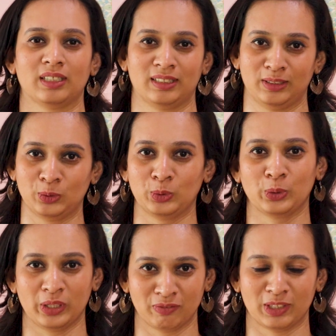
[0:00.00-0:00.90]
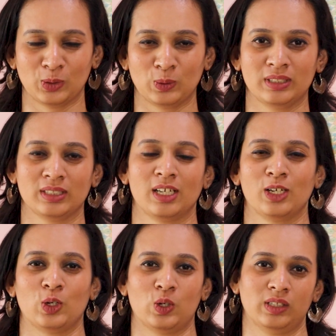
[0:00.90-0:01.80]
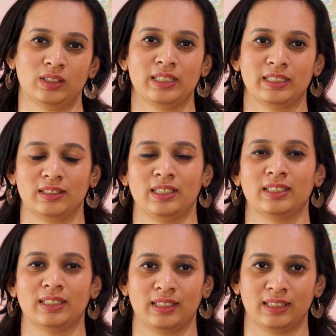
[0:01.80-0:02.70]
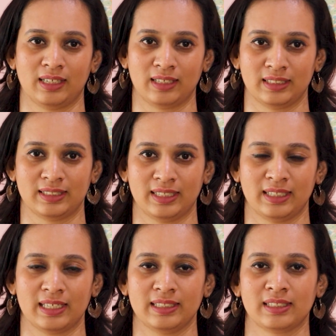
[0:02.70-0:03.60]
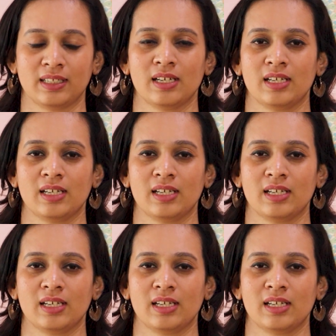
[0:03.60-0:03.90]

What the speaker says: Are you doing videos on the internet? And I say yes.